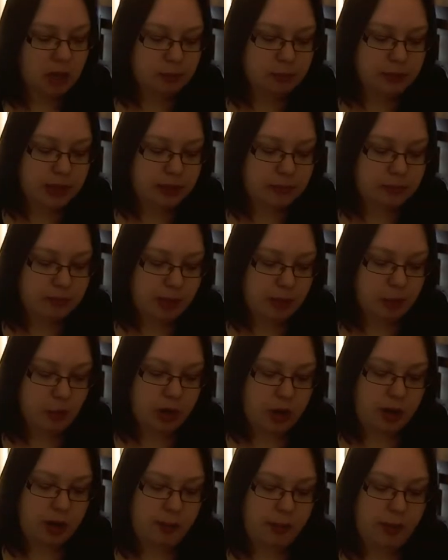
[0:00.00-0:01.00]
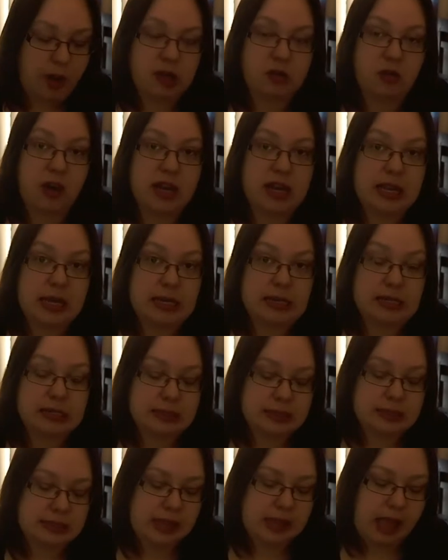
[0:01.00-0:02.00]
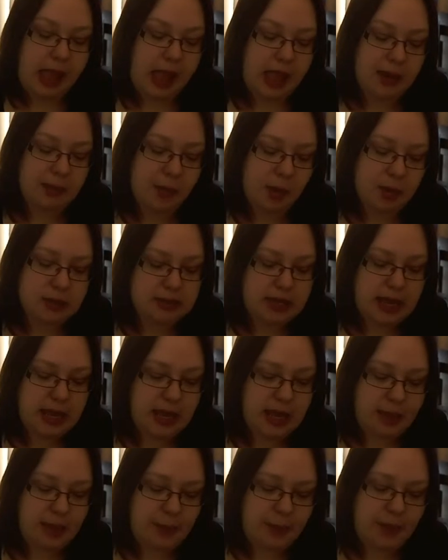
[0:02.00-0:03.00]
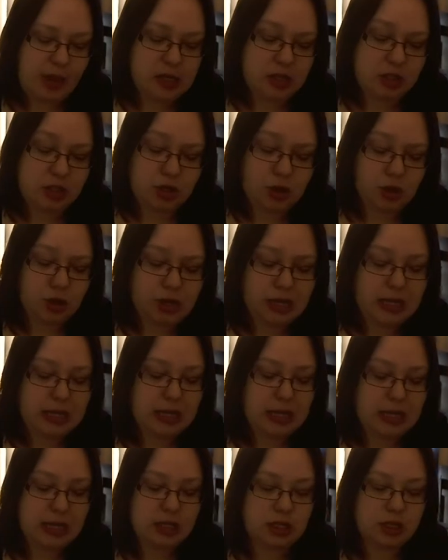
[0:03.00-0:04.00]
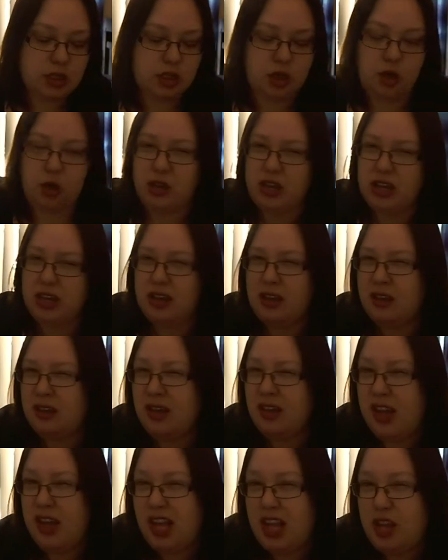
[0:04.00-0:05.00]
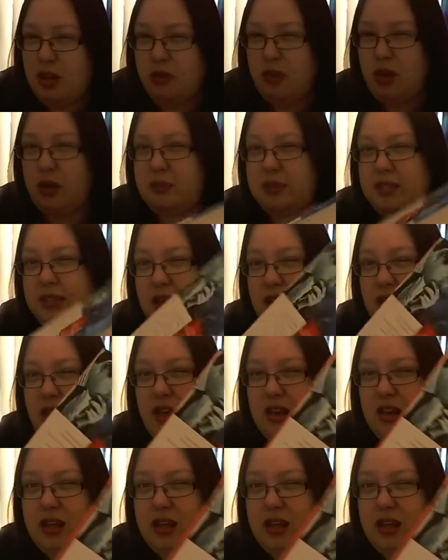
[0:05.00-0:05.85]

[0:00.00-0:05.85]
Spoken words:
Blood Memory by Greg Ellis, and Mosaic by Shohei Khashoggi. If I'm saying that